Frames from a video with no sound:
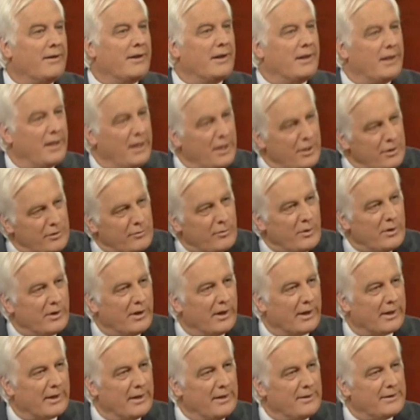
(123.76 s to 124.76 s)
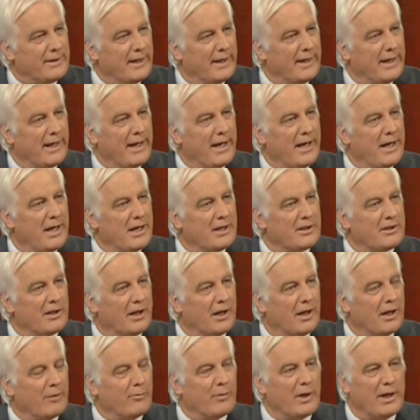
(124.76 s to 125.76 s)
that his work is getting
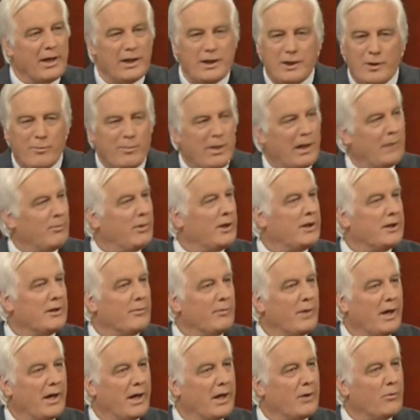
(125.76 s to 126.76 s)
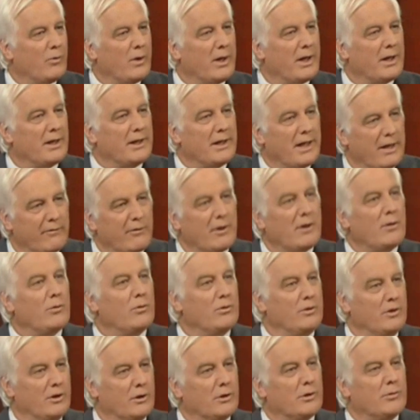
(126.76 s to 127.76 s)
airtime in the public domain where it never
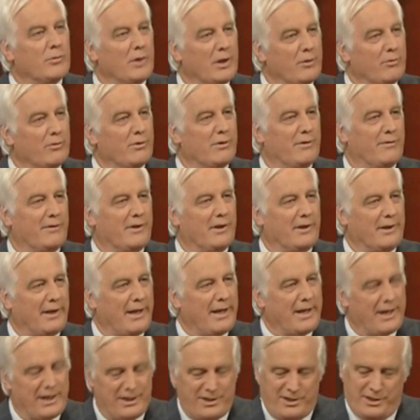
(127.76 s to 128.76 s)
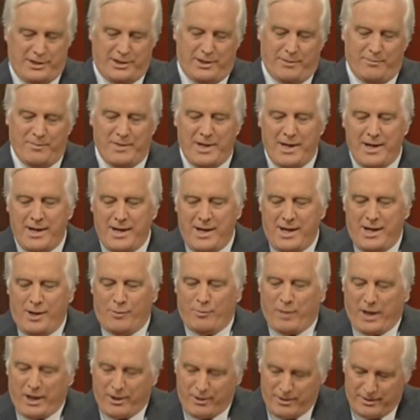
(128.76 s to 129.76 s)
normally would have got airtime.
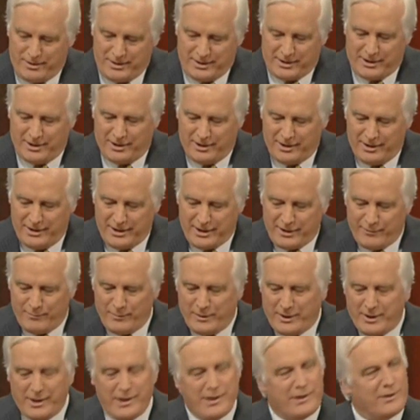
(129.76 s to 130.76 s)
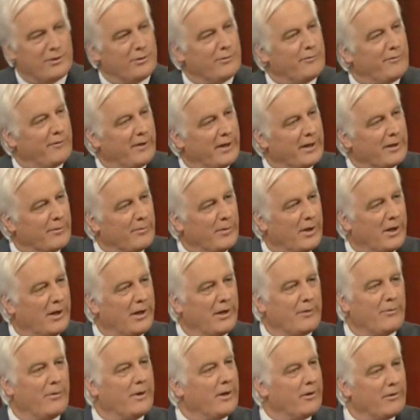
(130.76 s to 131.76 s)
Barry's a colleague of mine, a good friend of
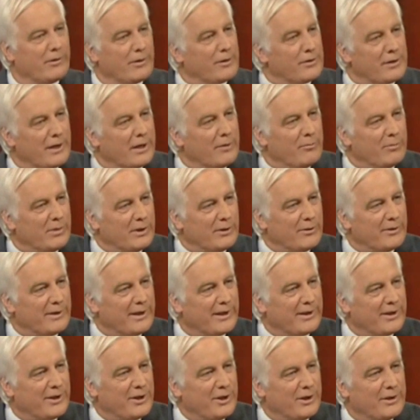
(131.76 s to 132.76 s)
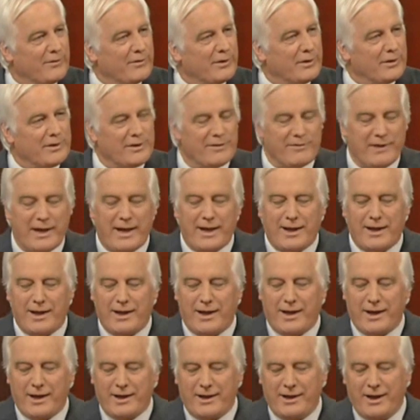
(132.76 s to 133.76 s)
mine. We're in the same building at the University of
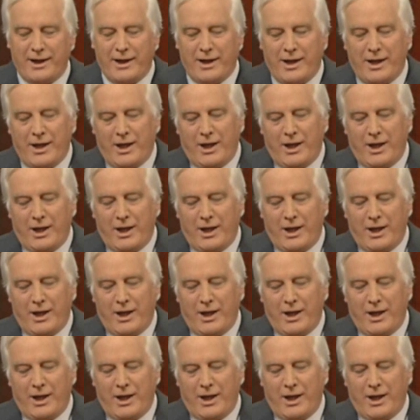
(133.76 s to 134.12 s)
Adelaide.